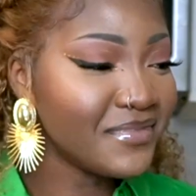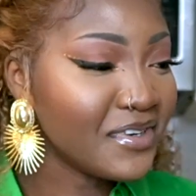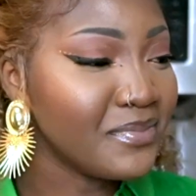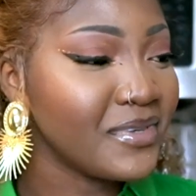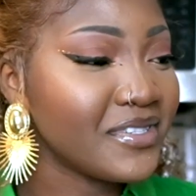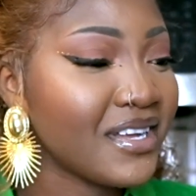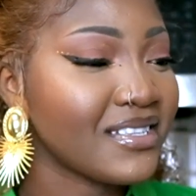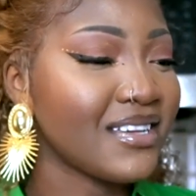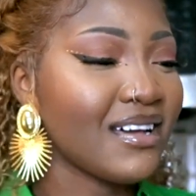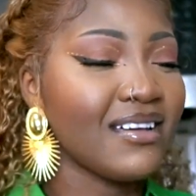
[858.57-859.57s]
Hmm.
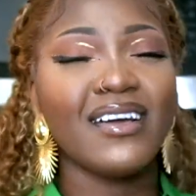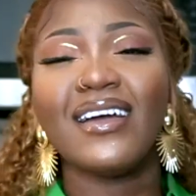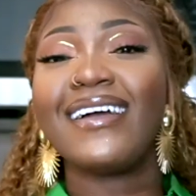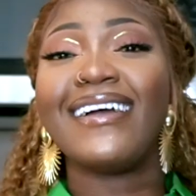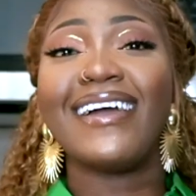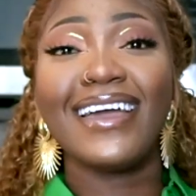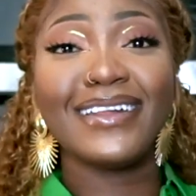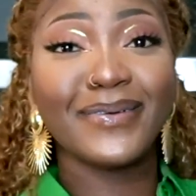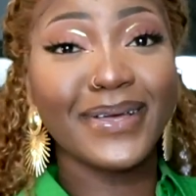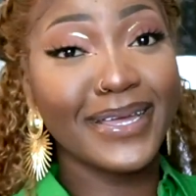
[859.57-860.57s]

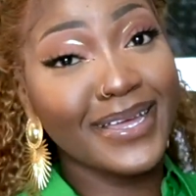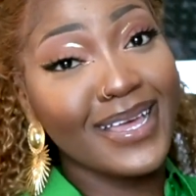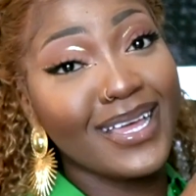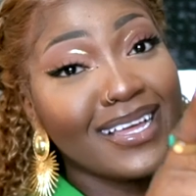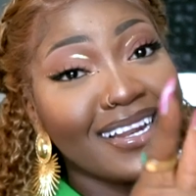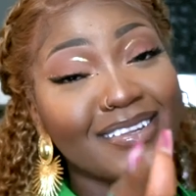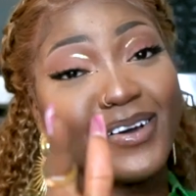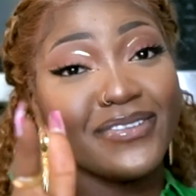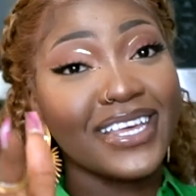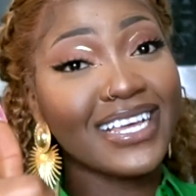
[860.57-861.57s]
Anyway,
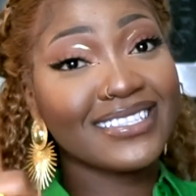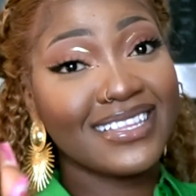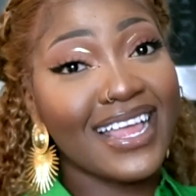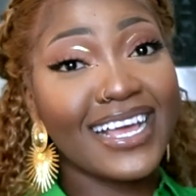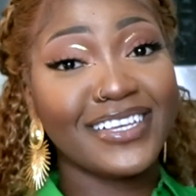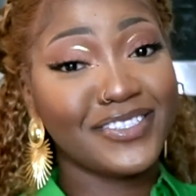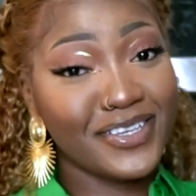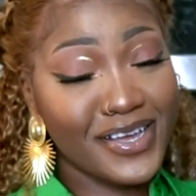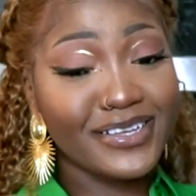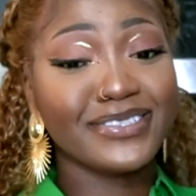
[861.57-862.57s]
don't forget to like,
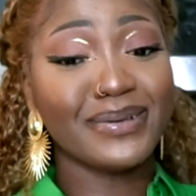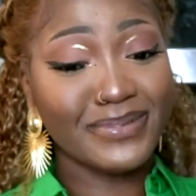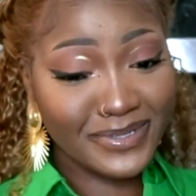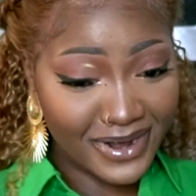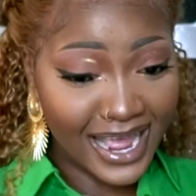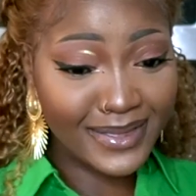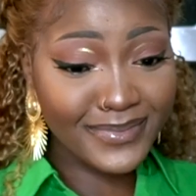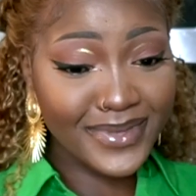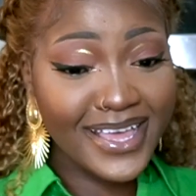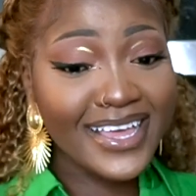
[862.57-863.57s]
share,
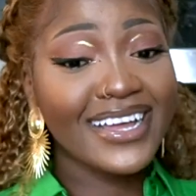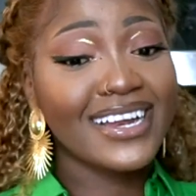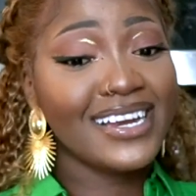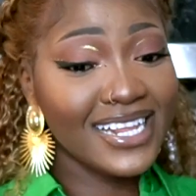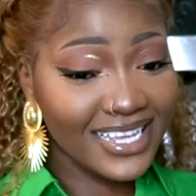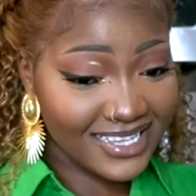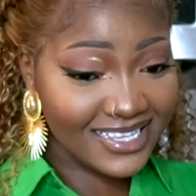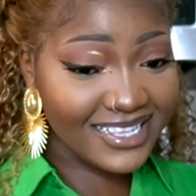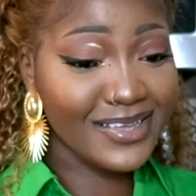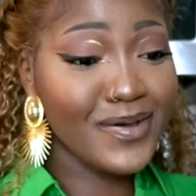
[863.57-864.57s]
subscribe.
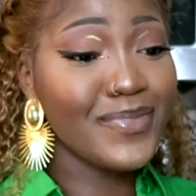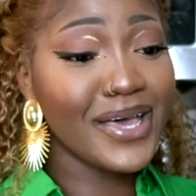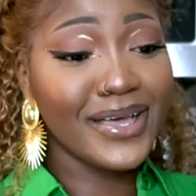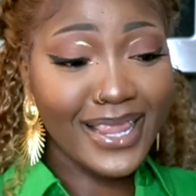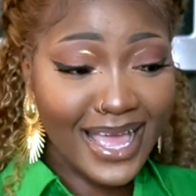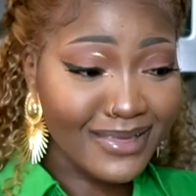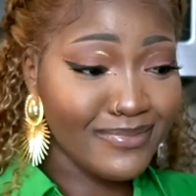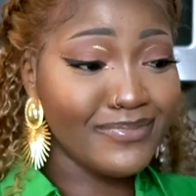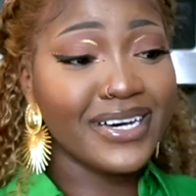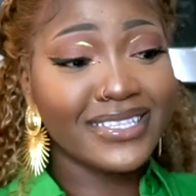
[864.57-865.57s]
Click the bell
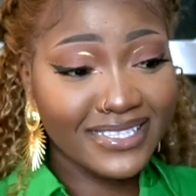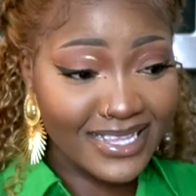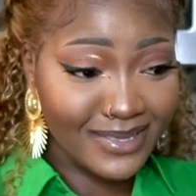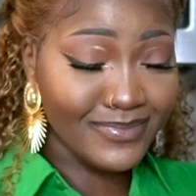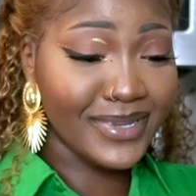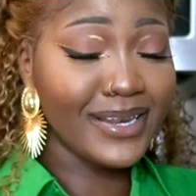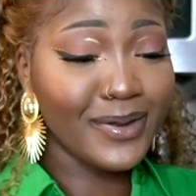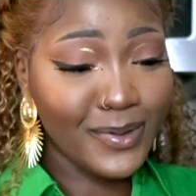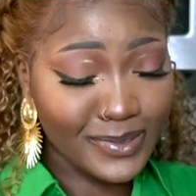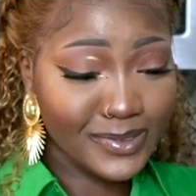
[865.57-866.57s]
like button
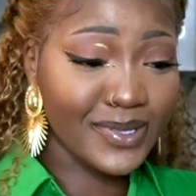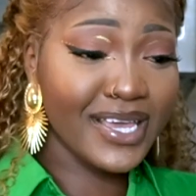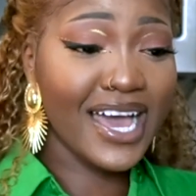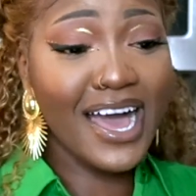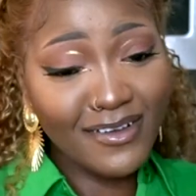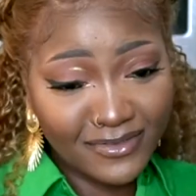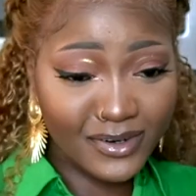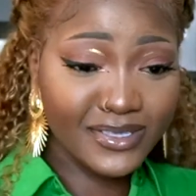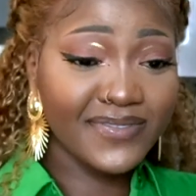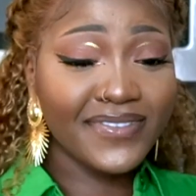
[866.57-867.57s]
below so you have
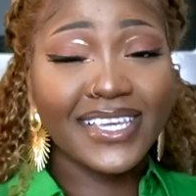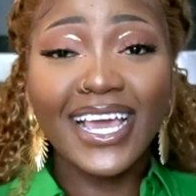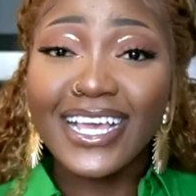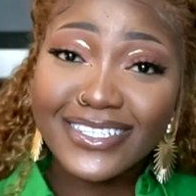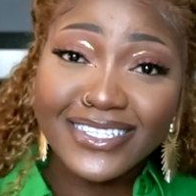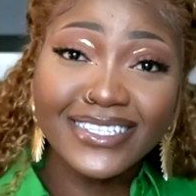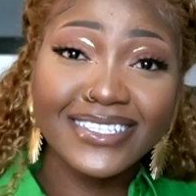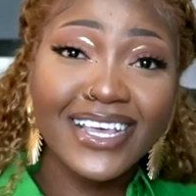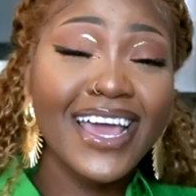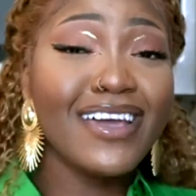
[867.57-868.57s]

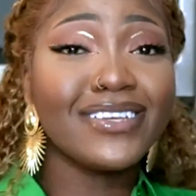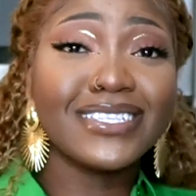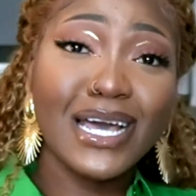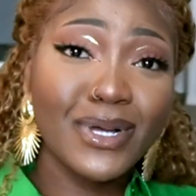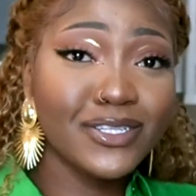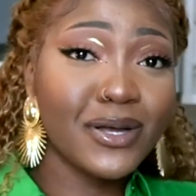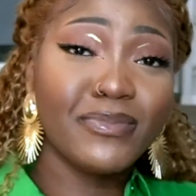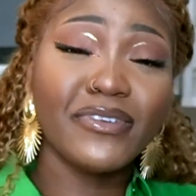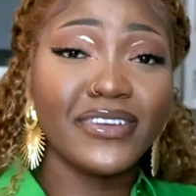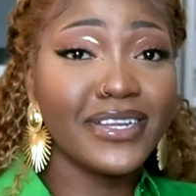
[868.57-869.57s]
notifications every time I
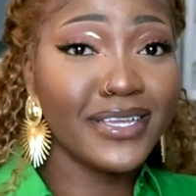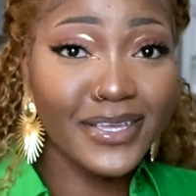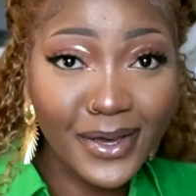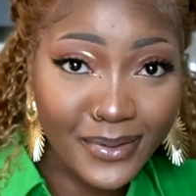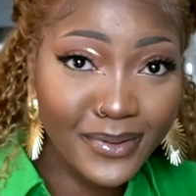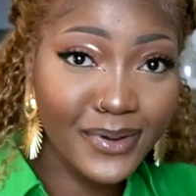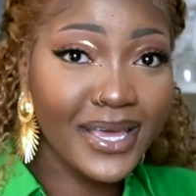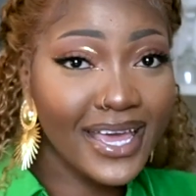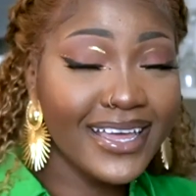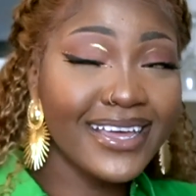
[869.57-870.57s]
drop a video,
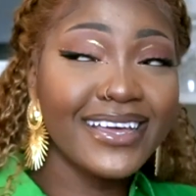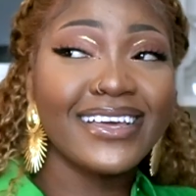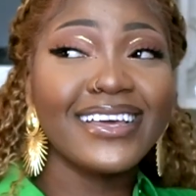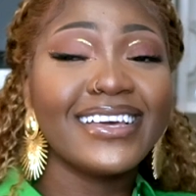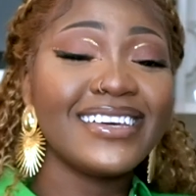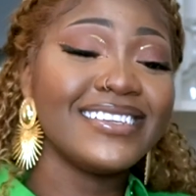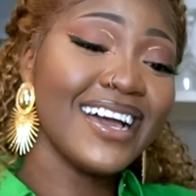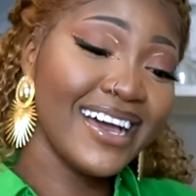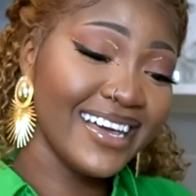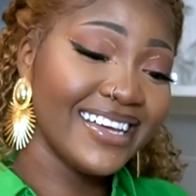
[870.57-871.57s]
okay?
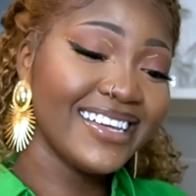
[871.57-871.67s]
Yeah.